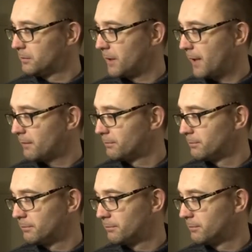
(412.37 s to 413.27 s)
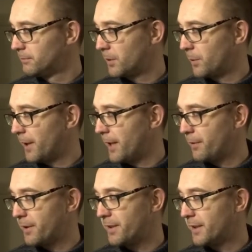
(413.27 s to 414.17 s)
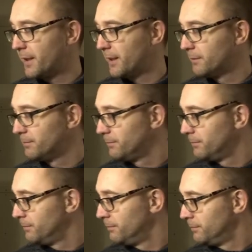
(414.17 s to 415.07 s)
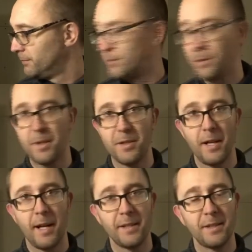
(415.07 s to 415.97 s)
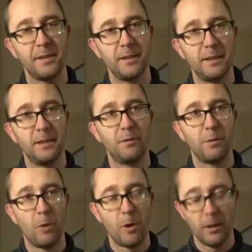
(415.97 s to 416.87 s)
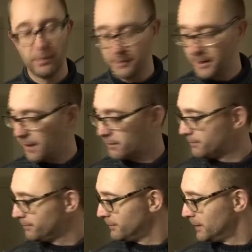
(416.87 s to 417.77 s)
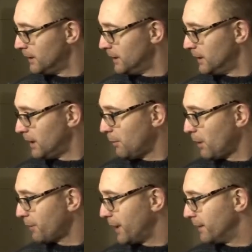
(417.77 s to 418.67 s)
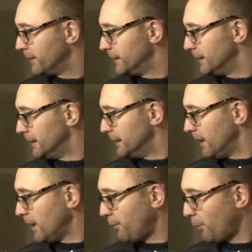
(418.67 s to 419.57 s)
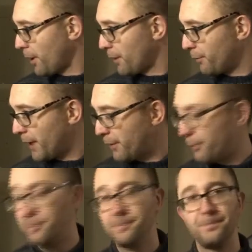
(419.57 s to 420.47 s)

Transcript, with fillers: Yeah, great effort from these guys from ORA. Yeah, I'm loving it. 4 out of 5.